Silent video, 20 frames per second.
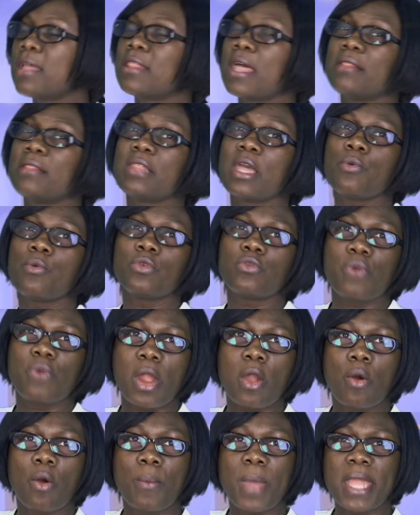and they would
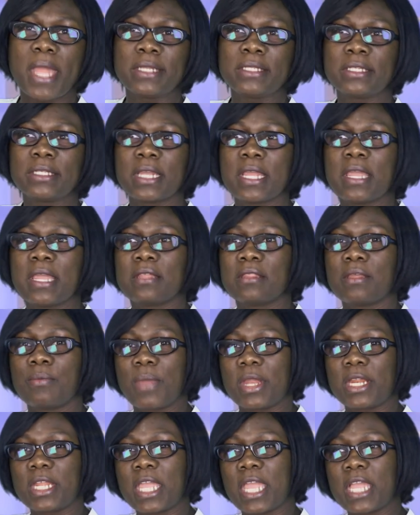recommend the
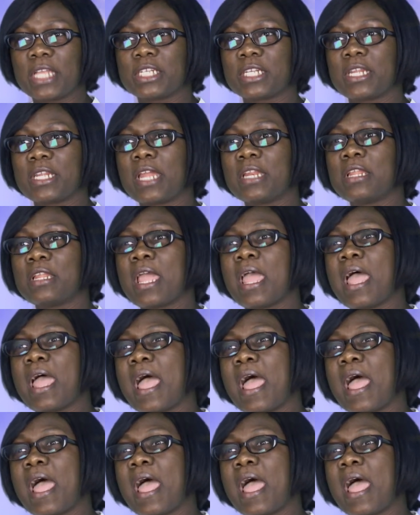medication.